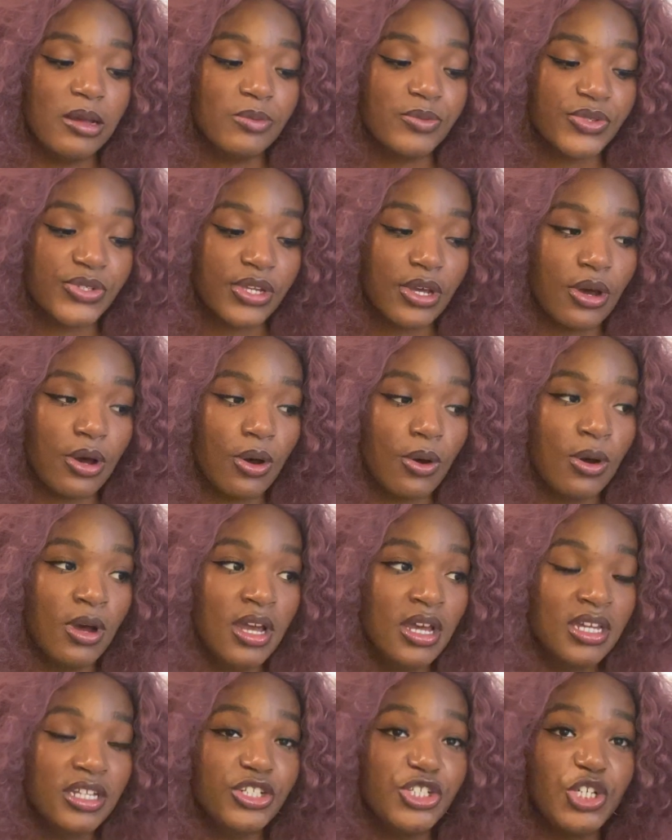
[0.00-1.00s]
So
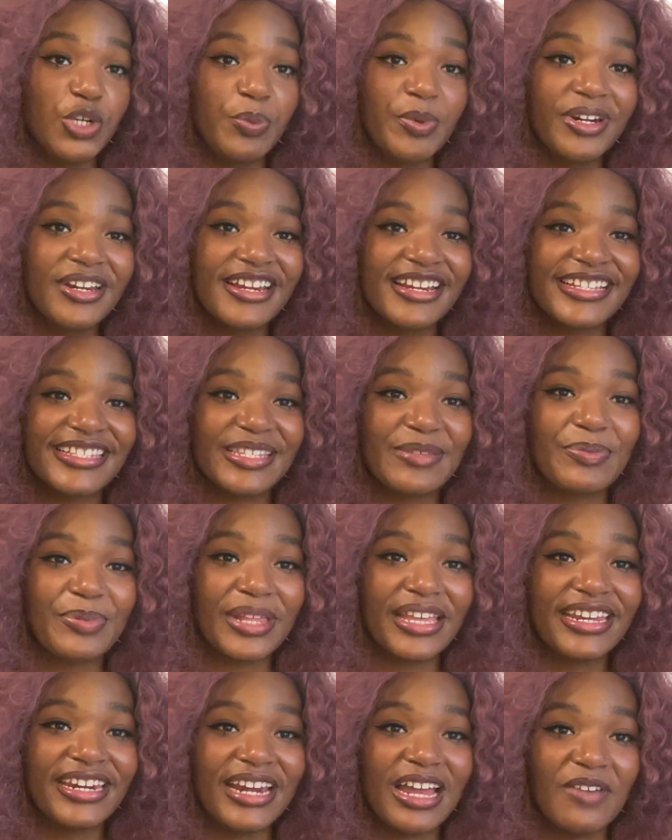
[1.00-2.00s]
Jupiter is a
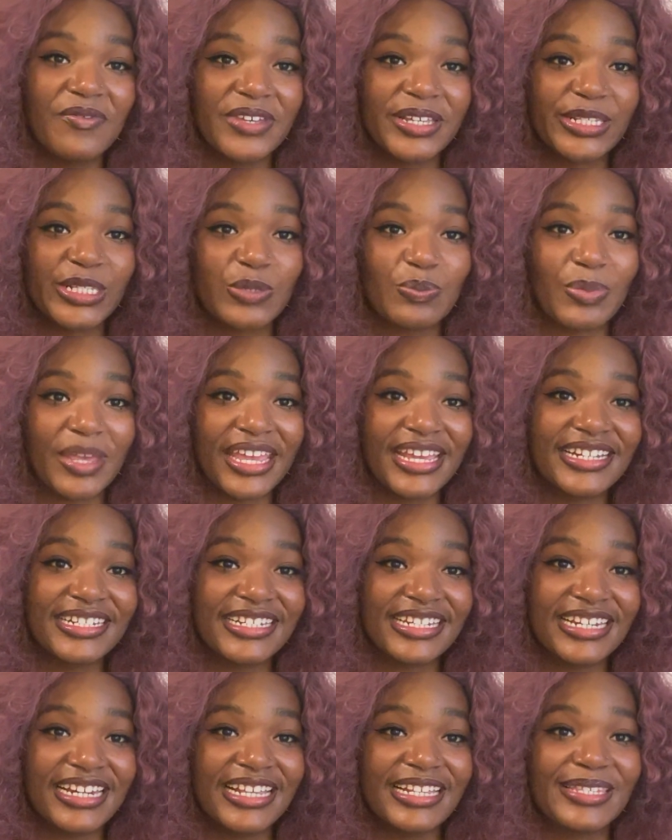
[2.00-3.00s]
planet of
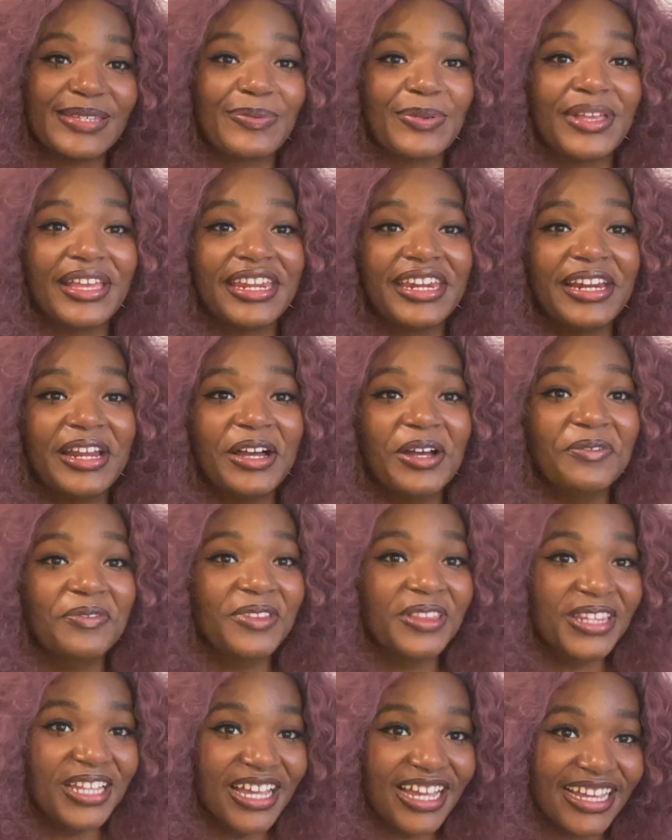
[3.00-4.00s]
expansion. It's a planet of
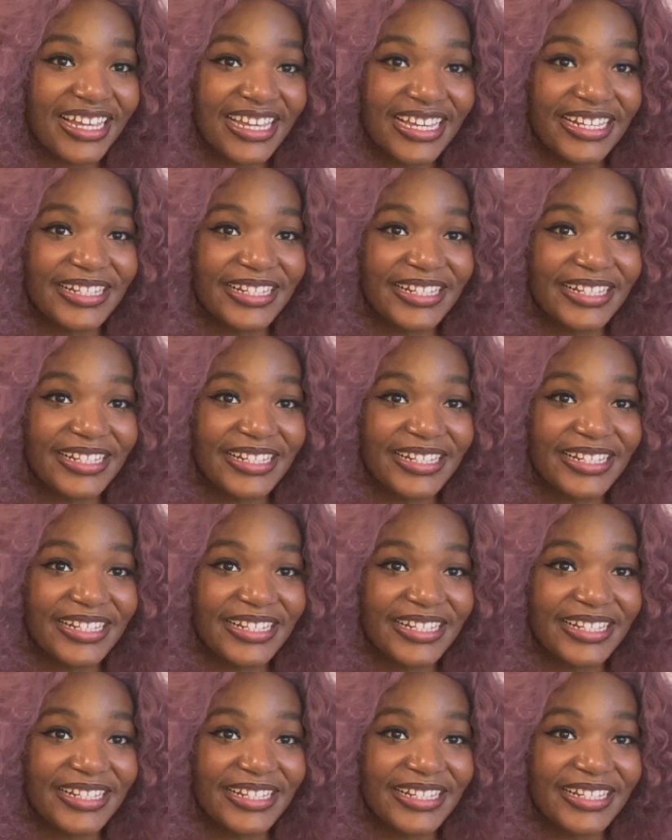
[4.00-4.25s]
luck.